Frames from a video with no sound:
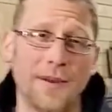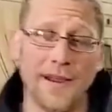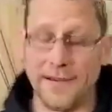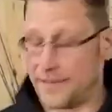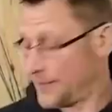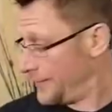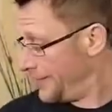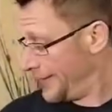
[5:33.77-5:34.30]

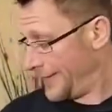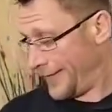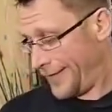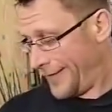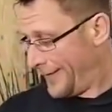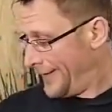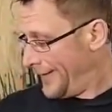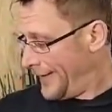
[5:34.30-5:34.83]
space.
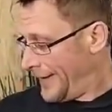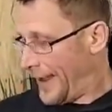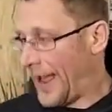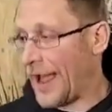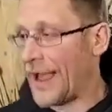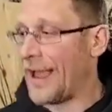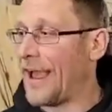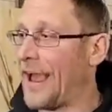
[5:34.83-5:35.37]

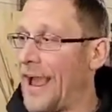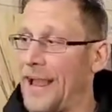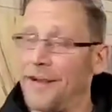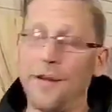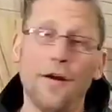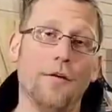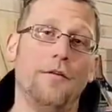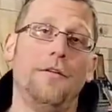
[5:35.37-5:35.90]

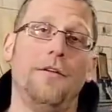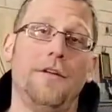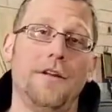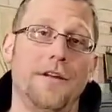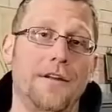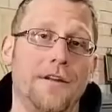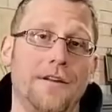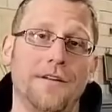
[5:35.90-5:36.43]
I know
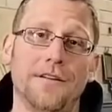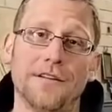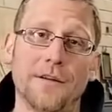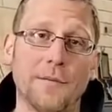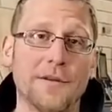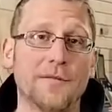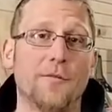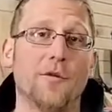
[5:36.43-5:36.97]
it's
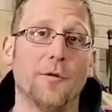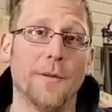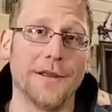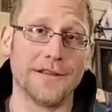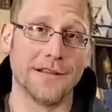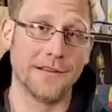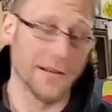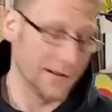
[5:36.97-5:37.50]
gonna be some more
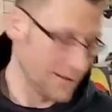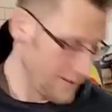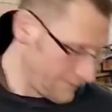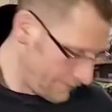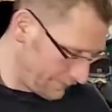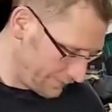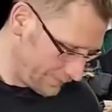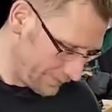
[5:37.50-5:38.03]
amazing things.